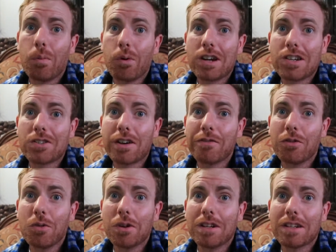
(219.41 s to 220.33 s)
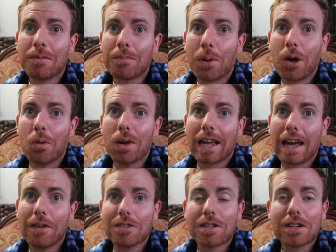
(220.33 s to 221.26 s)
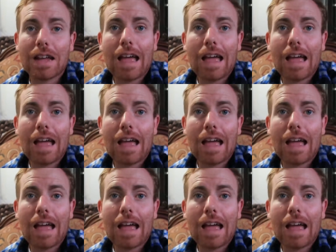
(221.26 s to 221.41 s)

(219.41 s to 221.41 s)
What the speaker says: Pretty straightforward by all accounts.